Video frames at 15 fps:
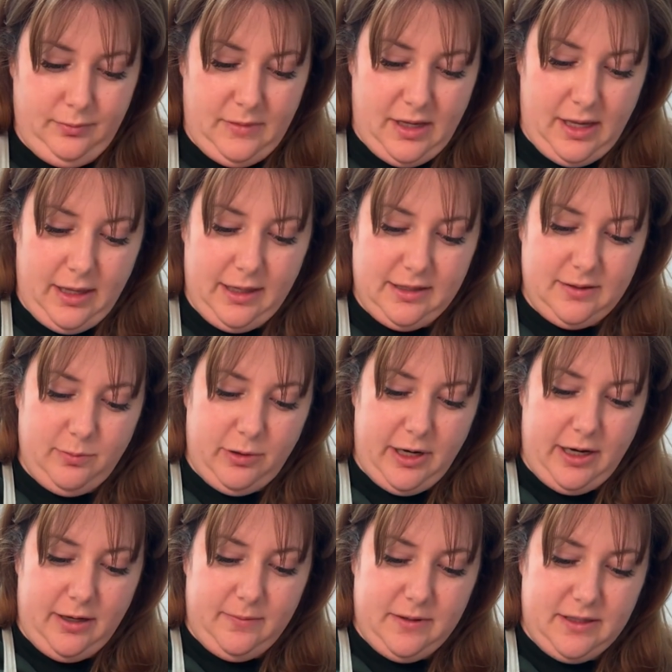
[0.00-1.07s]
I like to
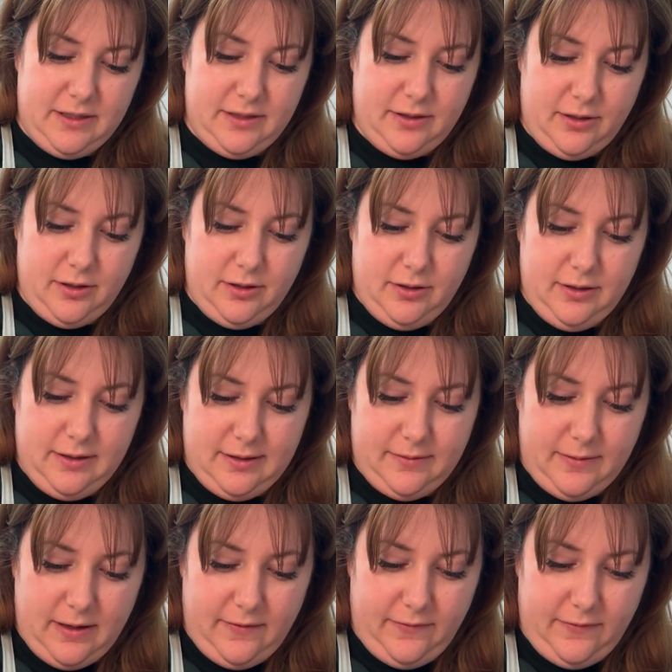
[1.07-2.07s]
break up the starter this way